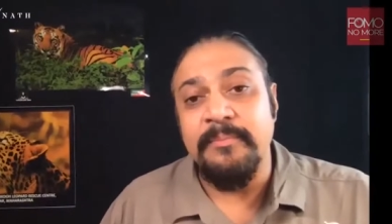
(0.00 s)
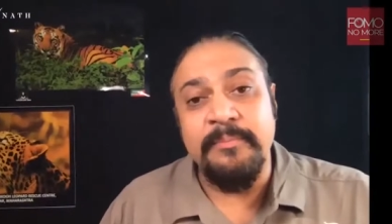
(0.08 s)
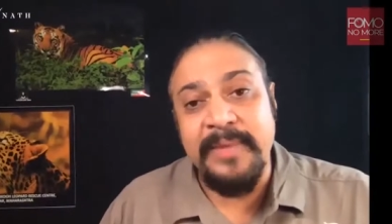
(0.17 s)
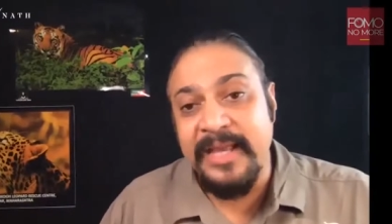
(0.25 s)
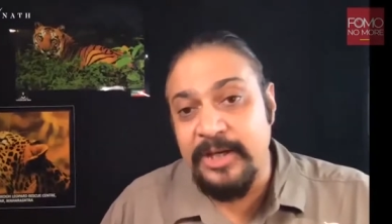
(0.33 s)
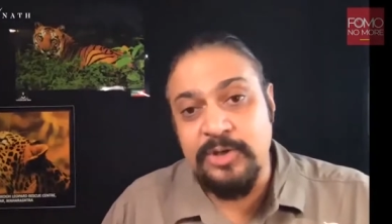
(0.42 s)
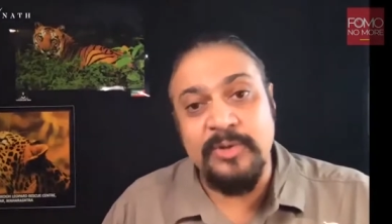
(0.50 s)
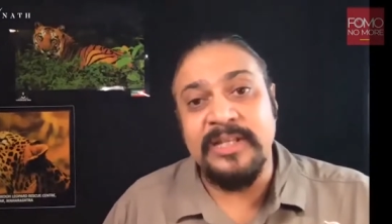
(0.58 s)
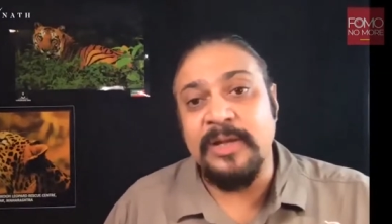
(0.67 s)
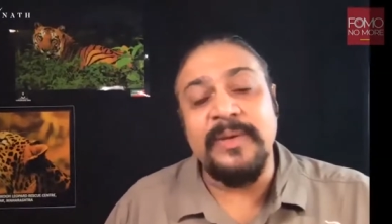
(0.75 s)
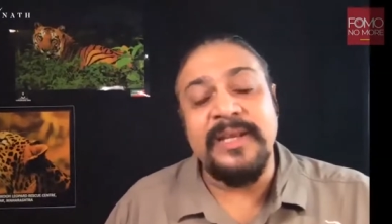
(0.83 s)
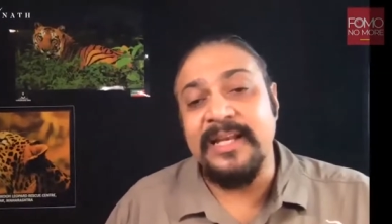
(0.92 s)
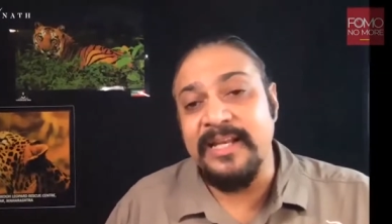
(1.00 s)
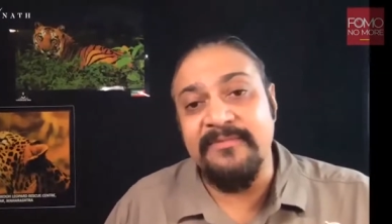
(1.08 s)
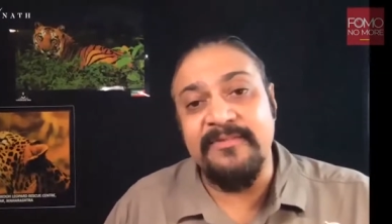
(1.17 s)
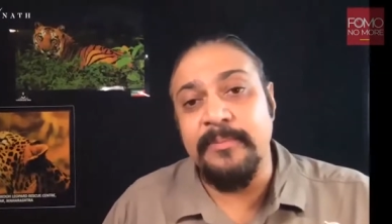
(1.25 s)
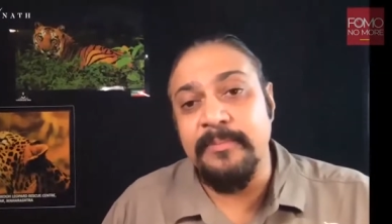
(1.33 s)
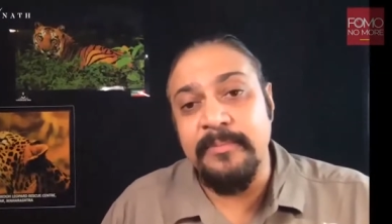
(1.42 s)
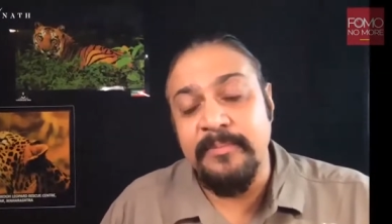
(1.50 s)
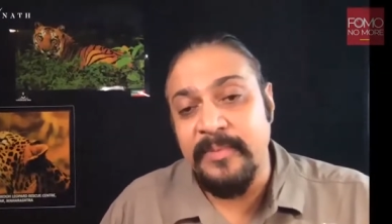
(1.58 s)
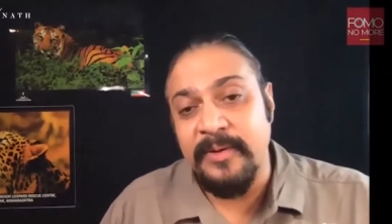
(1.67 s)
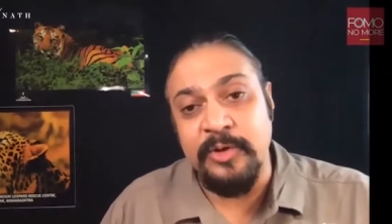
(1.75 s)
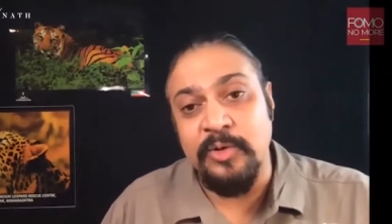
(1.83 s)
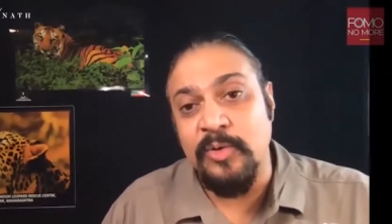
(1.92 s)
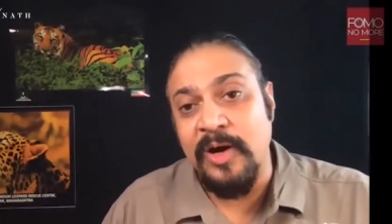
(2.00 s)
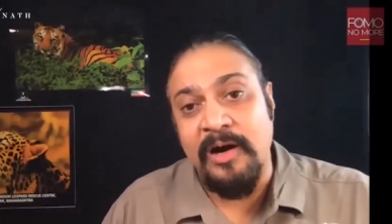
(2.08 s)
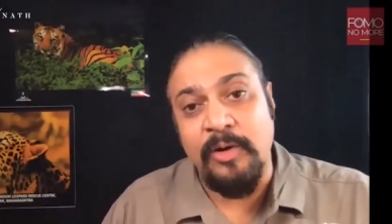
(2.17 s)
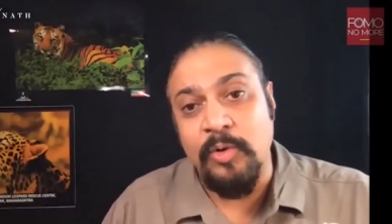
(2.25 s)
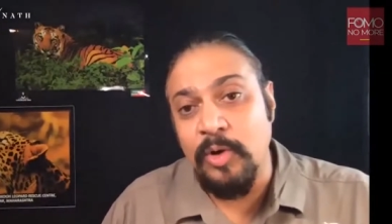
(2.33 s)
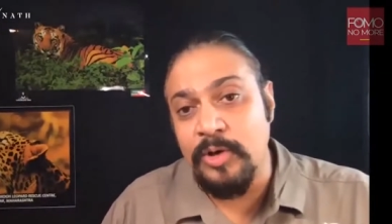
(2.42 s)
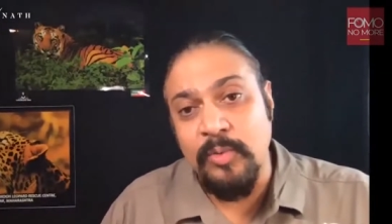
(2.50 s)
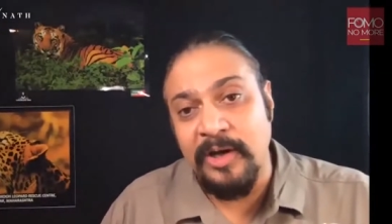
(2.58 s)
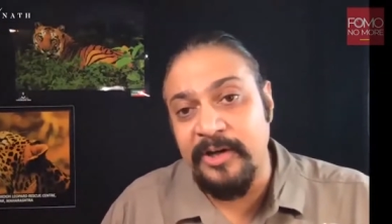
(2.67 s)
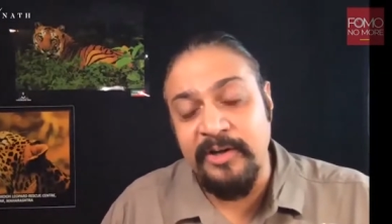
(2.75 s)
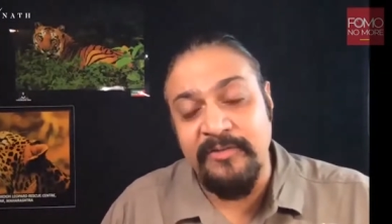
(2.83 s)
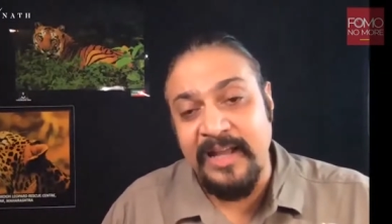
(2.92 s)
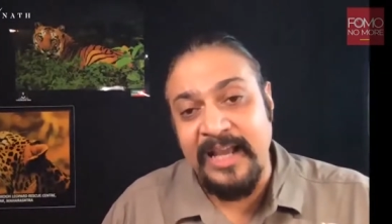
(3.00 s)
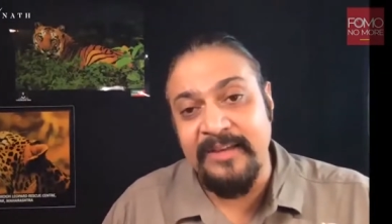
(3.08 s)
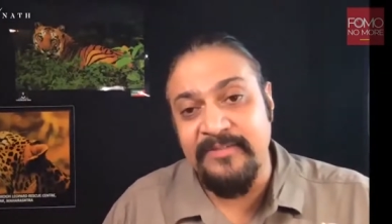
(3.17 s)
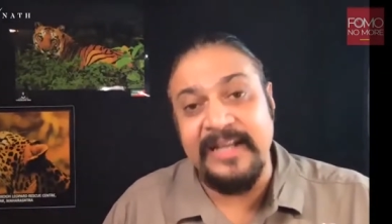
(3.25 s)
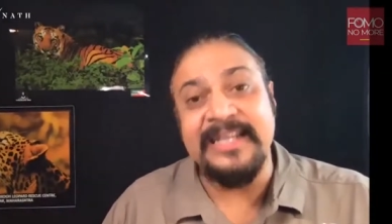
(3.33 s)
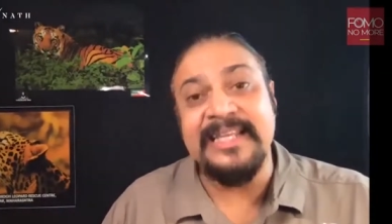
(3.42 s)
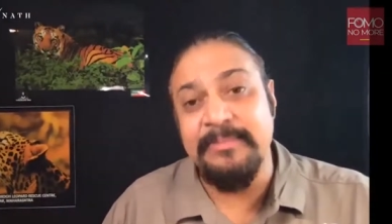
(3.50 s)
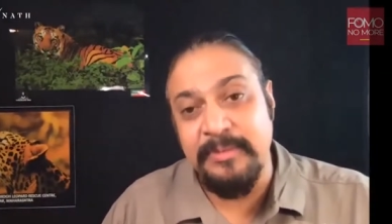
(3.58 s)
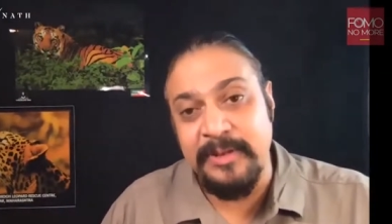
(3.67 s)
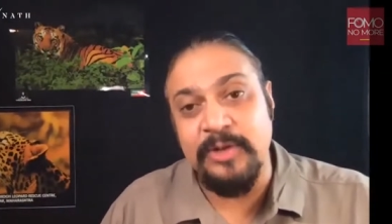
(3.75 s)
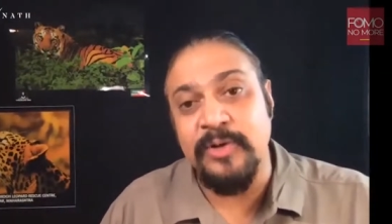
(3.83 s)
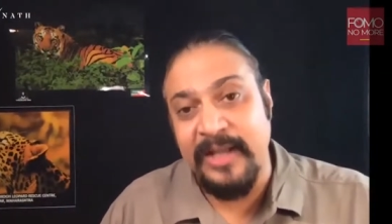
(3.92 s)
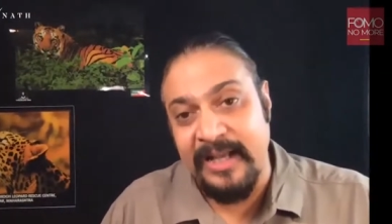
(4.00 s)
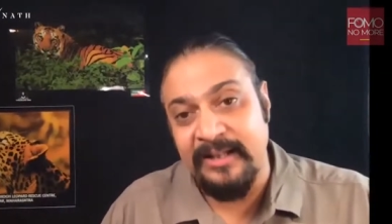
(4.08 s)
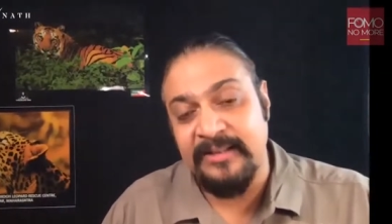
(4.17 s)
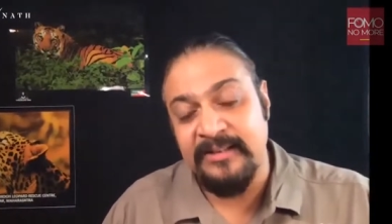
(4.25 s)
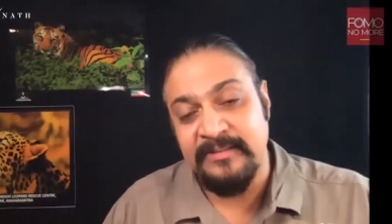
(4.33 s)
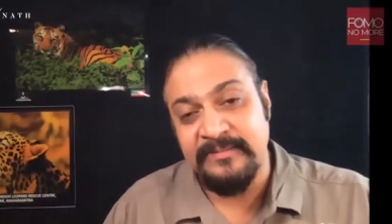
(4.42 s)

make sure that we can give them you know a good quality of life and keep them in good health.